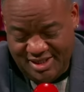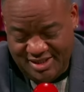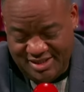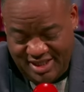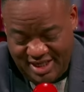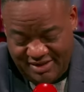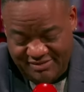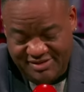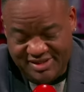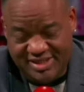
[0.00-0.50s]

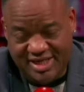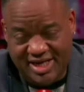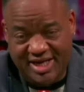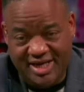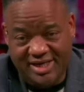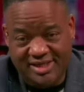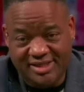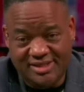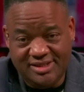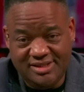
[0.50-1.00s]
Dave
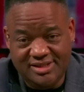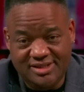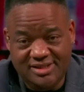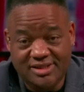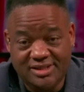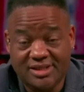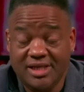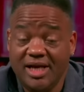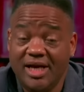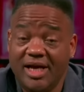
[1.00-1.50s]
Shannon,
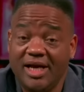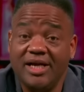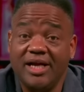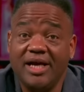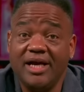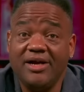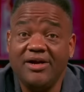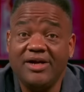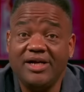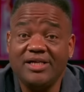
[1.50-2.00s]

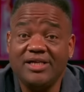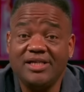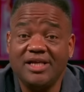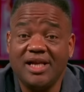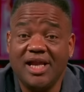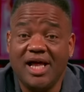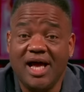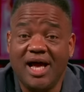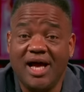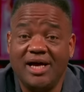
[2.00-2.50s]
and Eric
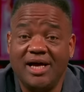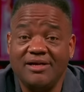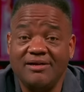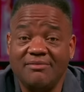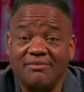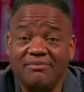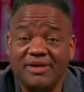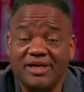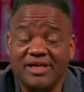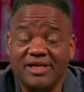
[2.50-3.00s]
July
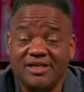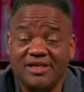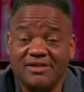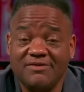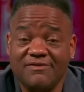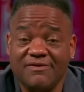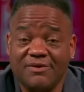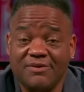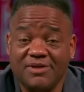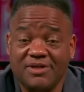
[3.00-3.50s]
making his
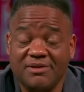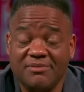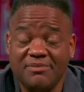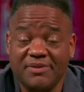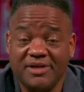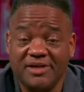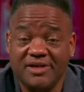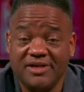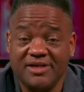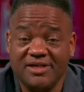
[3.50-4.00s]
first
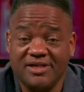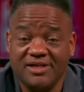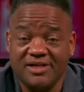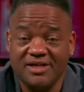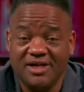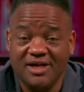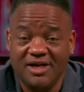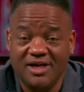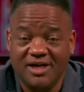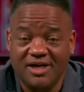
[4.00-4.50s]
appearance
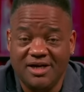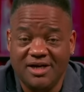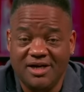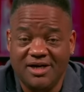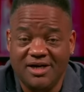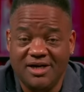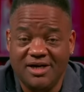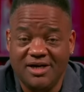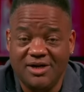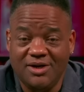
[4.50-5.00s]

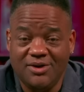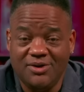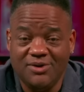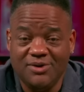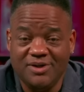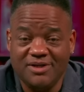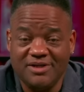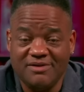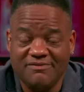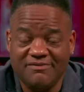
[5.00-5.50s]

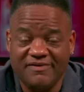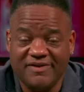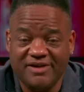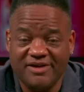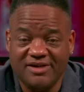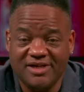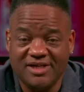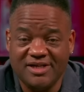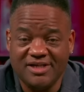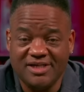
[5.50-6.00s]
on
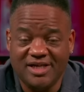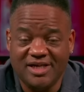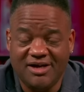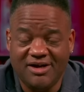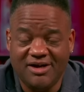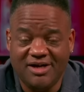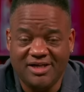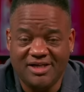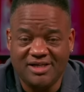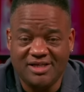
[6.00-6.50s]
Fearless.
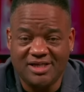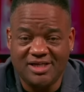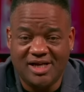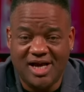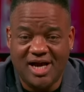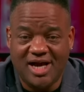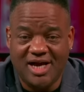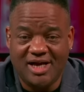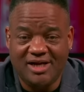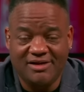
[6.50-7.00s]
Eric
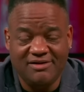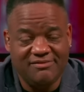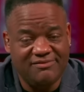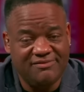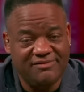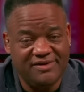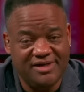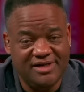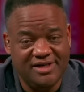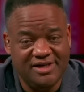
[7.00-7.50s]
July of
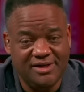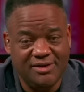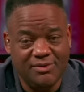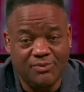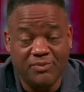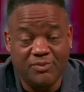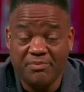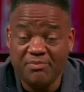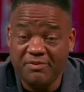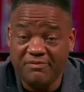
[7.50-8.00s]

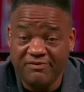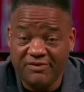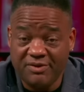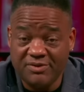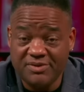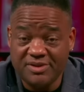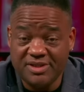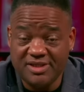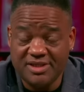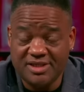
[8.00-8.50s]

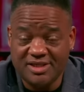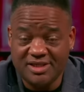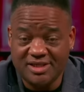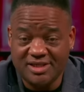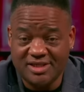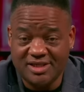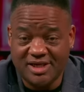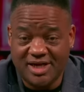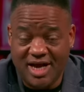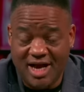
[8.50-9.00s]
Rippaverse,
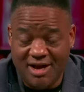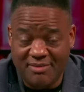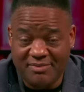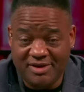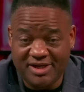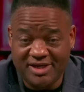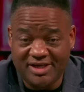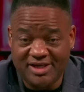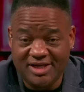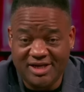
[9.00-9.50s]
the
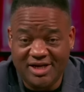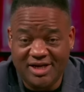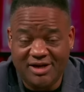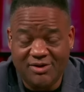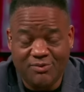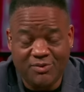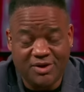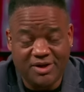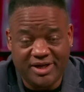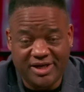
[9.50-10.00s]
comic.
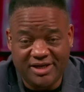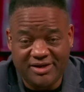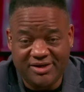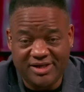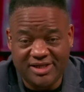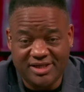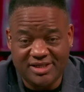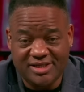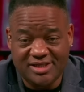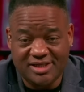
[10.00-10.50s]
We're going to hear
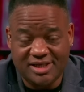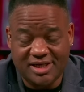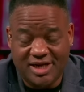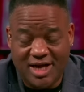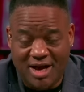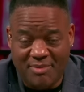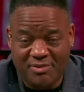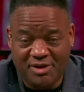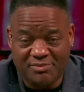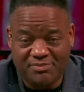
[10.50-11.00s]
his
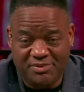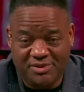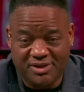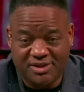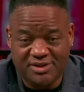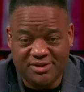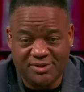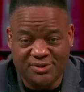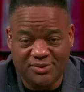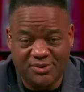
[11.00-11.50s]
comic book
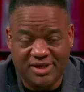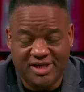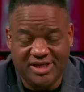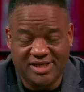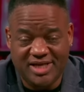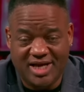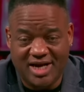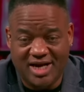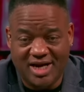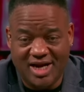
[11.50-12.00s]
story.
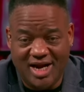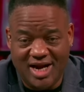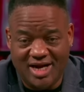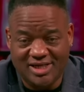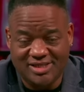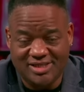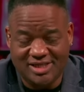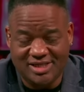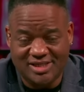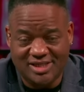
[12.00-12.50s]
He's had a lot
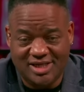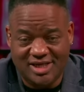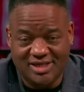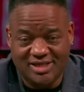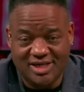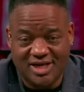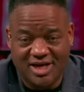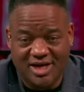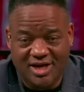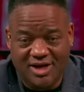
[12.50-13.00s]
of
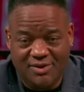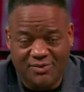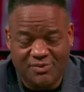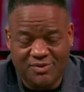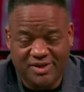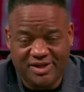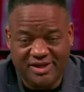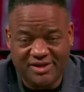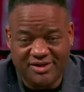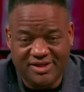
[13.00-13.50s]
success.
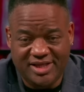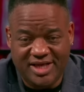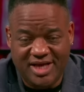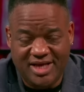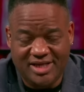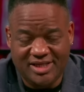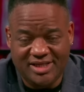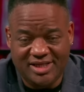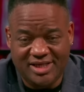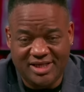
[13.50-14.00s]
We'll hear
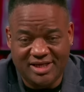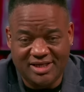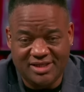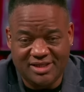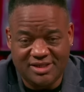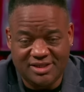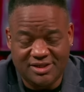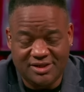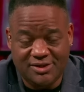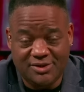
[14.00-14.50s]
that at the end of
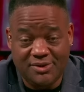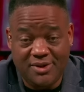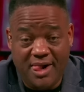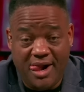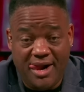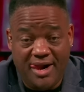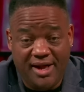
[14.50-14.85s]
the show.